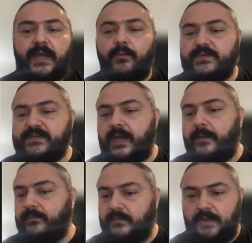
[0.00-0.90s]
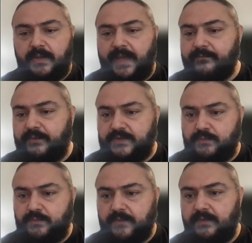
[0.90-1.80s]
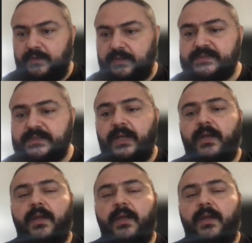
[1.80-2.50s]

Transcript: count, sum, average, whatever it is.